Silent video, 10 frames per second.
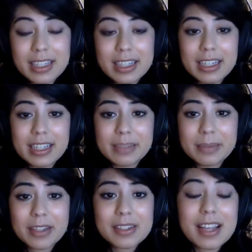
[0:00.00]

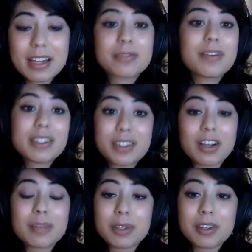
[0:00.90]
How does that affect our
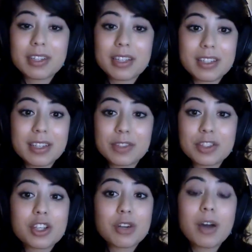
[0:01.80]
ability to even
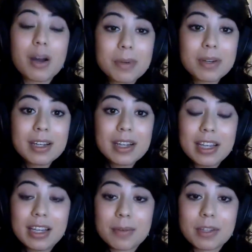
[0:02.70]
show up
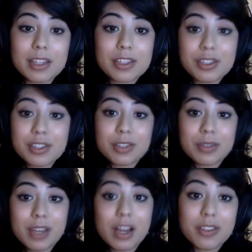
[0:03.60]
in relation to
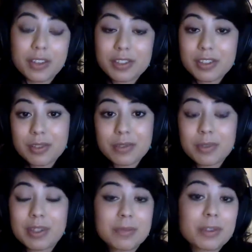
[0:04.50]
the other,
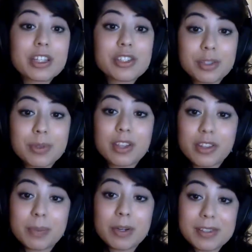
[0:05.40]
in relation to
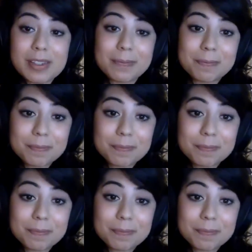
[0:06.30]
another person?